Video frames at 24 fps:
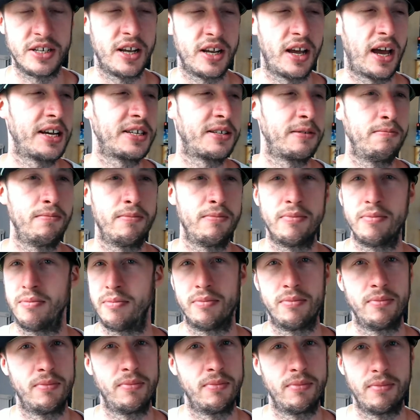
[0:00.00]
It hasn't
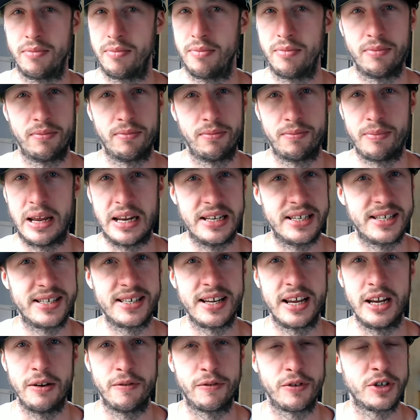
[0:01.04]
been
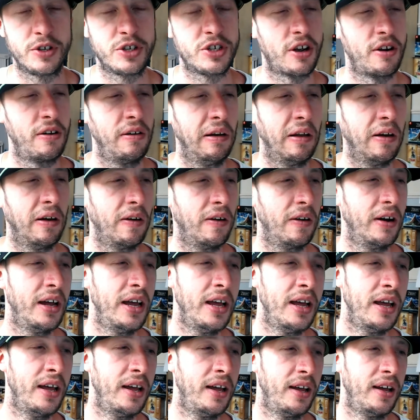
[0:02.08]
seen for so long,
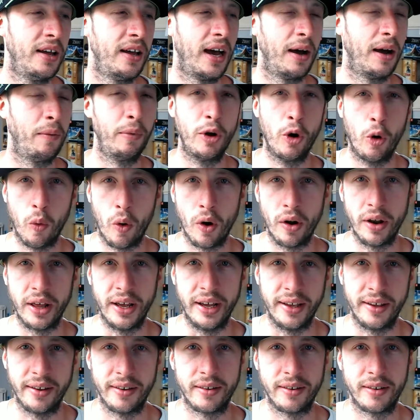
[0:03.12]
and we all want
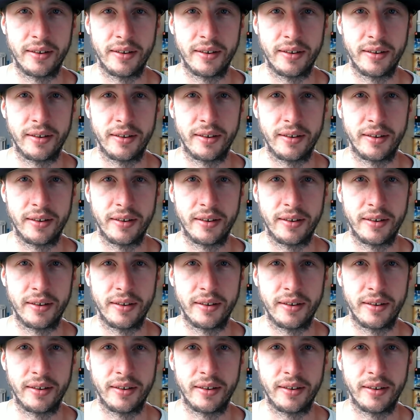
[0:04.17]
it.